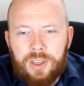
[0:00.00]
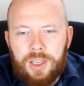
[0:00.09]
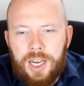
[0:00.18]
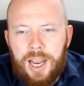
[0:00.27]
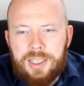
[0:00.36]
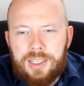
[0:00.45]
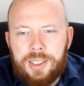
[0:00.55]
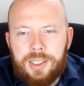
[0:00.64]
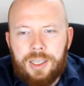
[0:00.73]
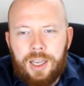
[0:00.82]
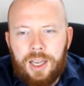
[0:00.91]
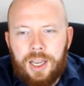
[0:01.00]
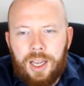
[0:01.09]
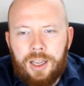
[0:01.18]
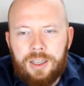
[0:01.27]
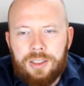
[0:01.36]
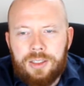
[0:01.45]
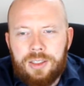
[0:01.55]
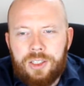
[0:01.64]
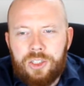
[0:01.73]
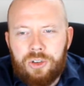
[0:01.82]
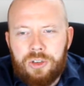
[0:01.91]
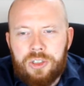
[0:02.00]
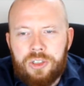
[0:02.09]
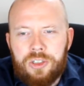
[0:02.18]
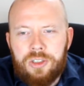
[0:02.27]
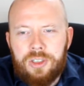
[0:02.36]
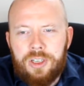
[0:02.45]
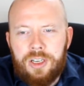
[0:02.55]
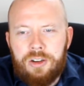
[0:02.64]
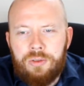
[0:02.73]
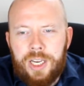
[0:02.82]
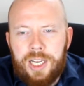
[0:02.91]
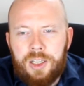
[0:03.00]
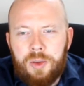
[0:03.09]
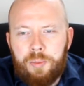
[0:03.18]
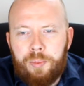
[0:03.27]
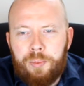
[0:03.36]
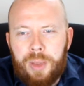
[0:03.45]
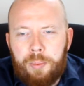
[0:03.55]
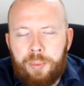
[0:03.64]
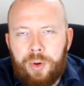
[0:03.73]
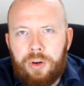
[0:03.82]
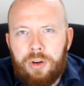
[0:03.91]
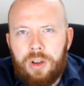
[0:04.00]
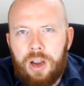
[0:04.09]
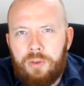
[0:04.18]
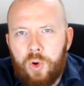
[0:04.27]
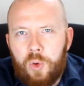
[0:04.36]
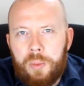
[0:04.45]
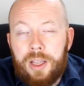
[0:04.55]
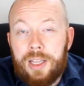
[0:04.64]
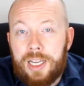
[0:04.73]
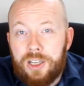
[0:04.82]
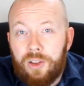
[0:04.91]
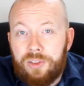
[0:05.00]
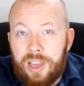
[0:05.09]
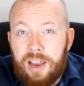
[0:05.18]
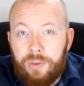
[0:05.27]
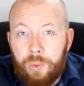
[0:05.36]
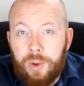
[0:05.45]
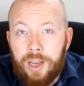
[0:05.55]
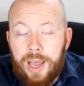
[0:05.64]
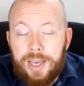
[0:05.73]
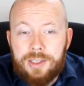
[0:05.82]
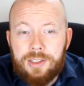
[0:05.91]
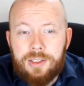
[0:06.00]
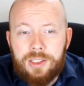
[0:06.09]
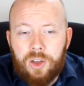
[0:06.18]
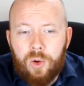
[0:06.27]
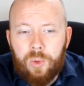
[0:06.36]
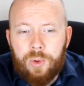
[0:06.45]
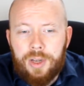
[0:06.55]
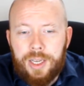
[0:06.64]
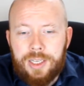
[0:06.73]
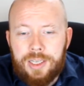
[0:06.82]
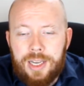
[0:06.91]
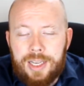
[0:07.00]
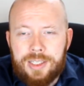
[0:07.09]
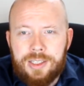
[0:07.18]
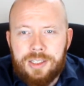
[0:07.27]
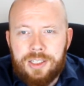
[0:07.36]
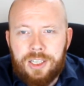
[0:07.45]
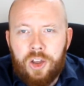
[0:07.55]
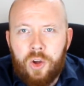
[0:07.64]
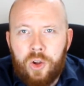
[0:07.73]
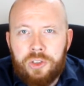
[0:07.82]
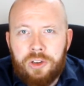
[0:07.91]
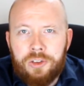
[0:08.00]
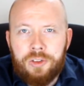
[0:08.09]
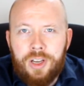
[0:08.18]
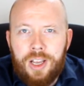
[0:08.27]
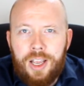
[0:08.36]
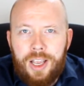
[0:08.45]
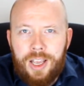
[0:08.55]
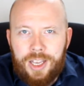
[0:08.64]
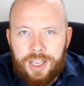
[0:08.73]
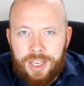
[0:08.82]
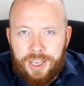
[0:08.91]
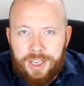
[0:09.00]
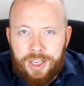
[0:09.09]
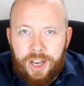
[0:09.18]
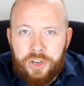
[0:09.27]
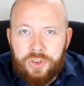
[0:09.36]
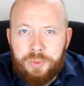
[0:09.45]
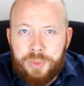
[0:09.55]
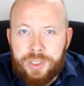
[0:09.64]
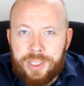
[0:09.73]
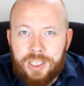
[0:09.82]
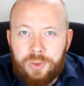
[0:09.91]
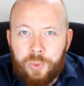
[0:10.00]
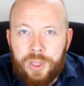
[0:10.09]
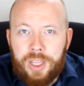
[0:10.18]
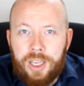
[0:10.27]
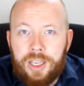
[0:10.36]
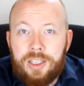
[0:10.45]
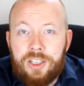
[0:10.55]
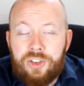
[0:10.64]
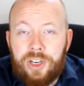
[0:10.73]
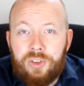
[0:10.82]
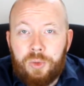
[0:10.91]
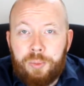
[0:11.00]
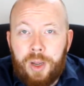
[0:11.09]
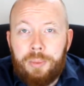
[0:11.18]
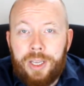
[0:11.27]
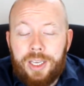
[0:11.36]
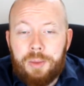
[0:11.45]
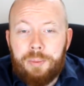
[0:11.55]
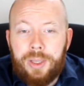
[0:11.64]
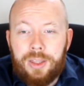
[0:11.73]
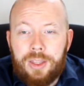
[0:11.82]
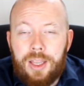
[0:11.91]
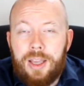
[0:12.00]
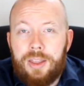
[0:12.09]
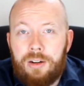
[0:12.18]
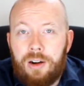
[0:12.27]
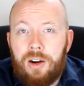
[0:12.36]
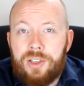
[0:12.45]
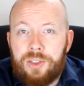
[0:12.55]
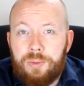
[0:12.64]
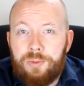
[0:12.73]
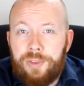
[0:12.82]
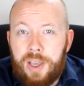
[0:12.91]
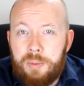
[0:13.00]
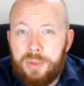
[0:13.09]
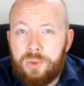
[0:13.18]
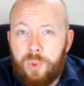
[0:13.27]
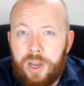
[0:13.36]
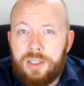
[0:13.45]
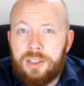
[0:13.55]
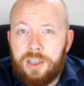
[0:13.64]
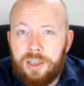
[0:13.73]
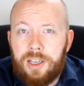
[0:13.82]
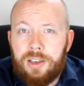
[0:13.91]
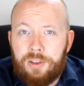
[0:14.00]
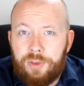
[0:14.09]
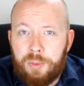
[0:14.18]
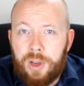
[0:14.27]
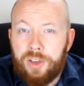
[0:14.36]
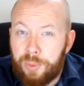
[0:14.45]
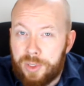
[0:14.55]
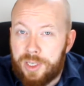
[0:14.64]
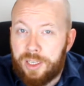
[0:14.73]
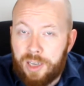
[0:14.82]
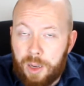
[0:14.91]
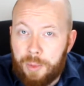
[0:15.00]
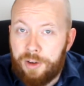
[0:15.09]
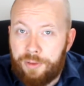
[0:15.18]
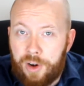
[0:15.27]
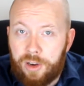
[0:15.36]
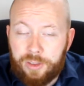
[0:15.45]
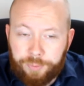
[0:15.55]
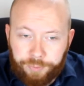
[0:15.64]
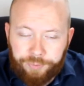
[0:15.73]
It has a certain green pepper aroma that not everyone likes, so it hasn't caught on 100% with the general public, but there are some famous wines there that are from 100% Cabernet Franc.